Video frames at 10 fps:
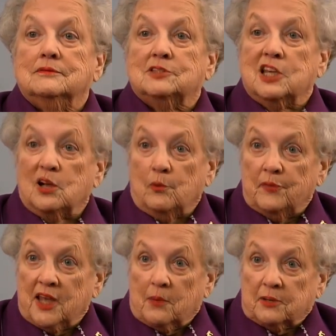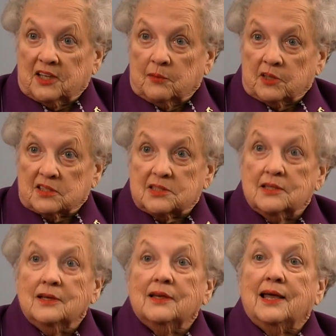to help the epidemics
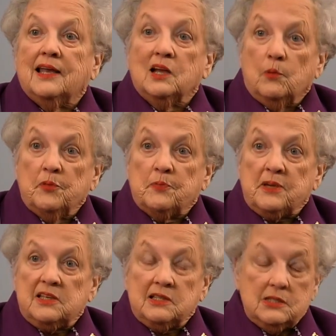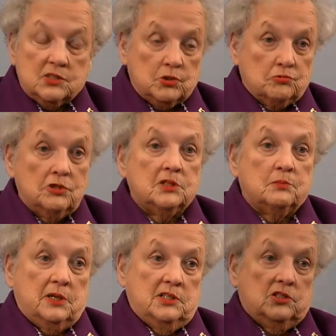and help the PTs to treat the
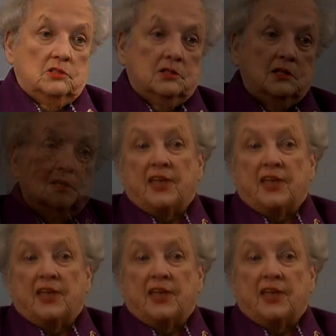patients.